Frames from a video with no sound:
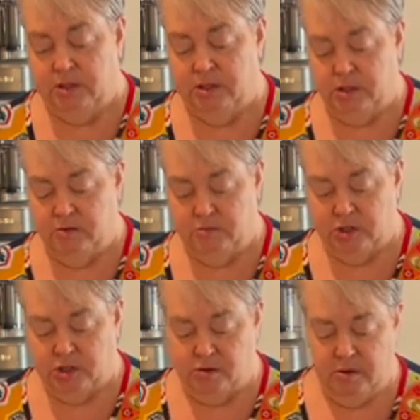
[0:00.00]
You open the
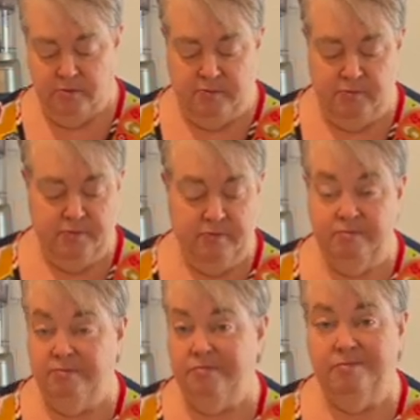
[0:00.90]
jar
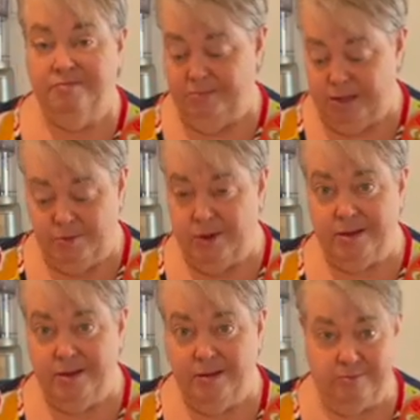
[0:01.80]
and you're
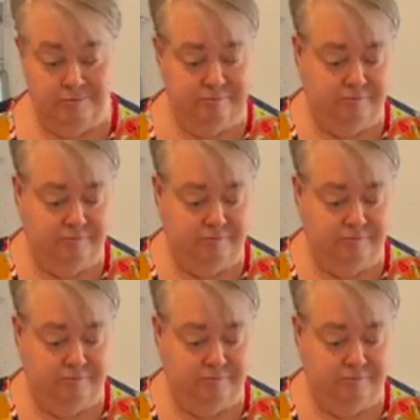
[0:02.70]
ready to go.